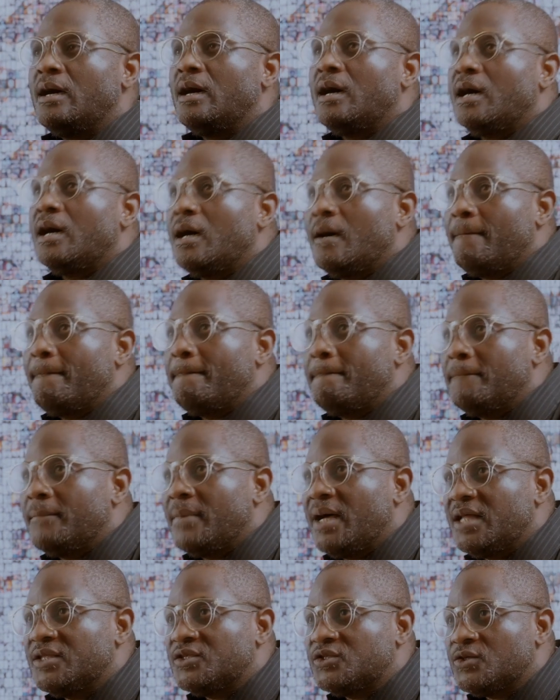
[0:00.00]

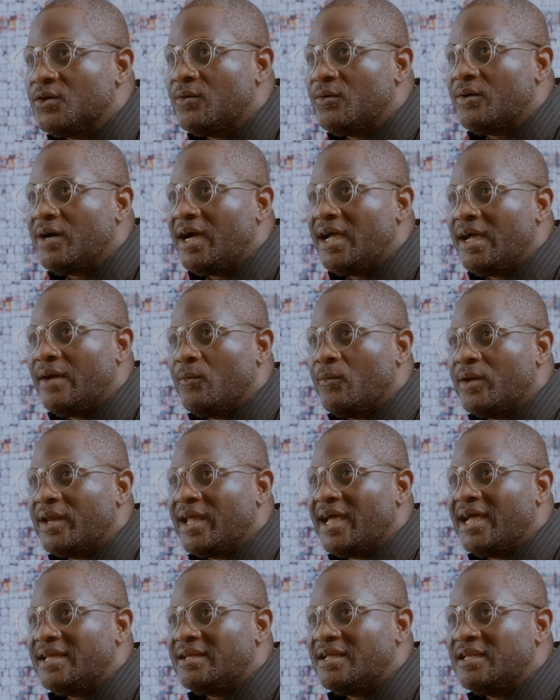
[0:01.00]
And so when
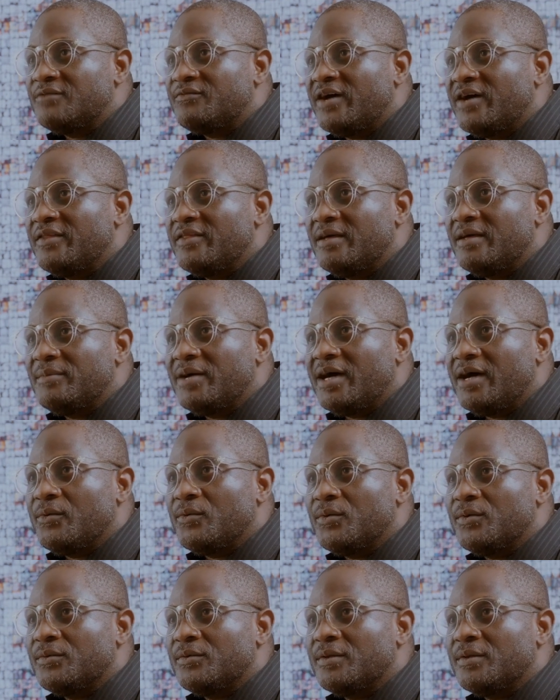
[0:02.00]
I identify them, I
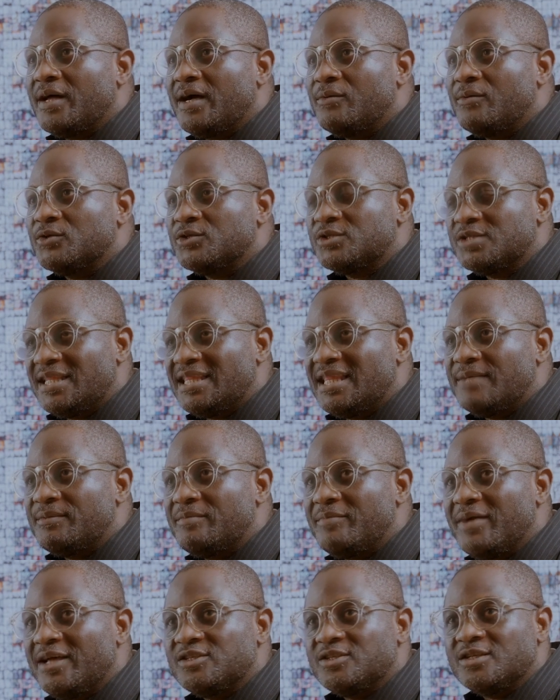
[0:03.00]
will send them a
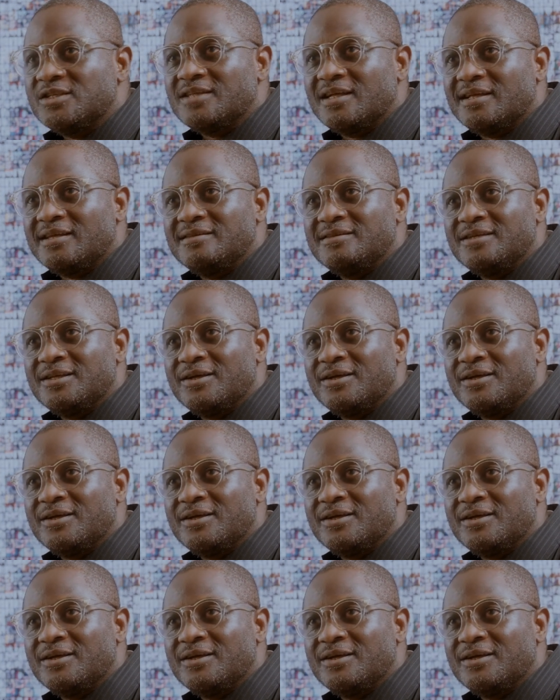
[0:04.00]
message that